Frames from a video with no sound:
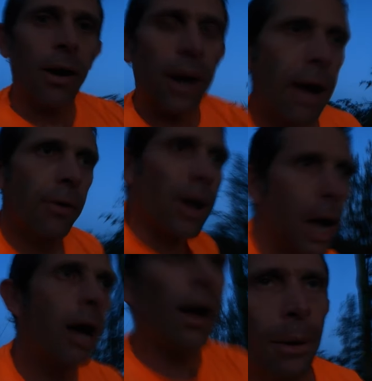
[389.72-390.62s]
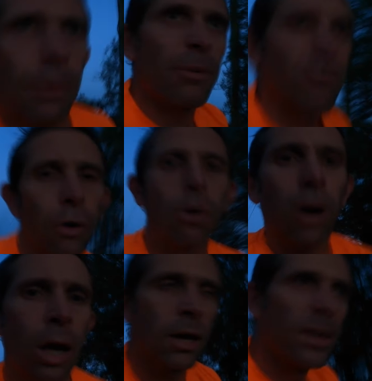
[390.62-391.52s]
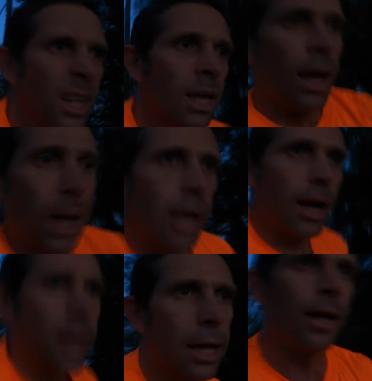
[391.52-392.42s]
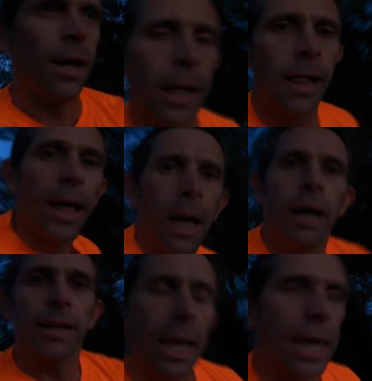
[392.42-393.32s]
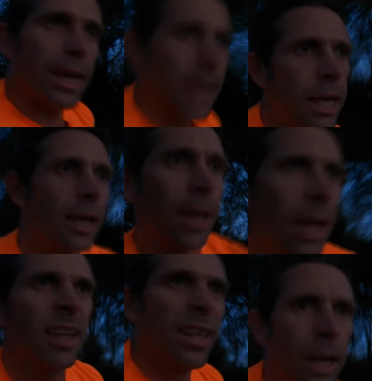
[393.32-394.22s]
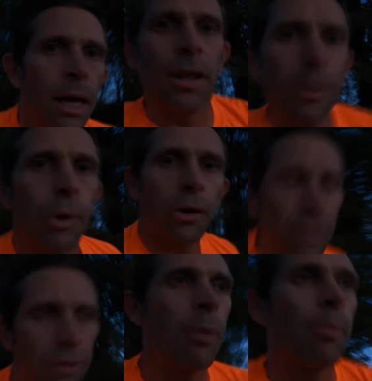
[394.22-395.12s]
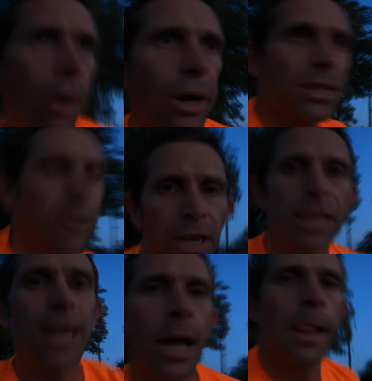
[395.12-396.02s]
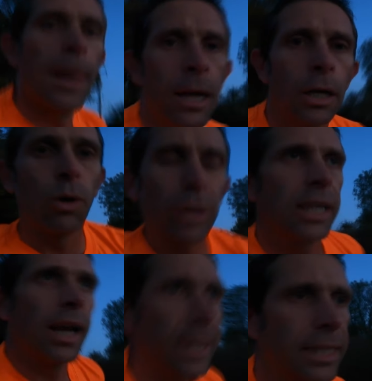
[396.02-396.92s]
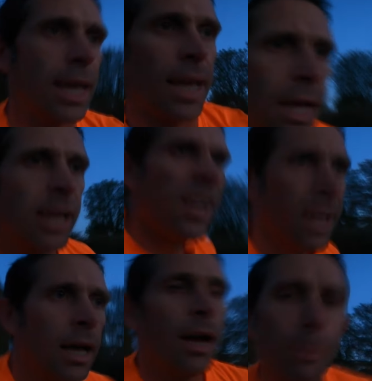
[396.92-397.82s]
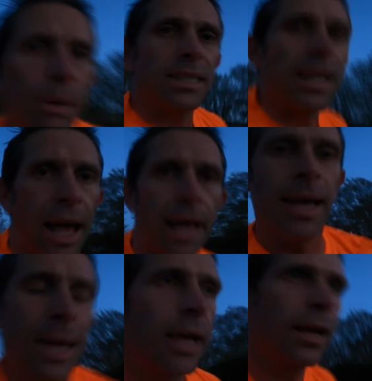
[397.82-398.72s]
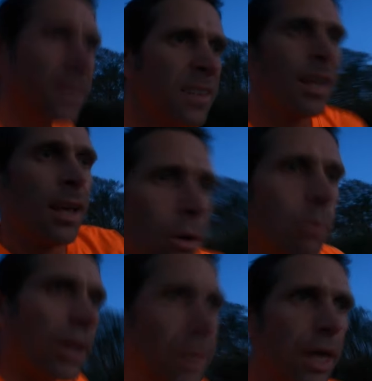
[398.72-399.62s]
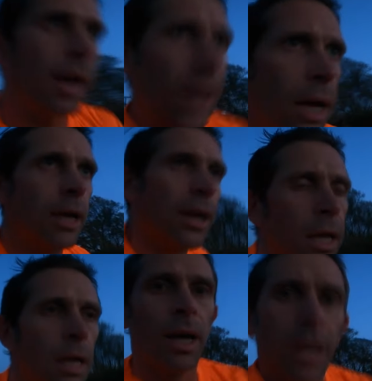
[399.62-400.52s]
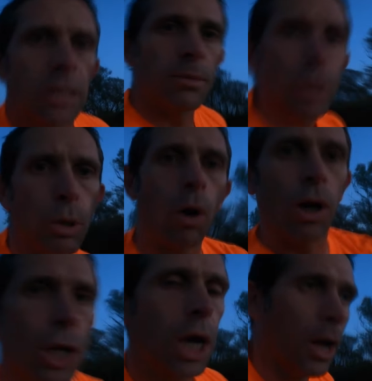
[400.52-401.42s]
an hour and a half hour before, I'll take another product of his called Ignite. I'll mix that with some squash,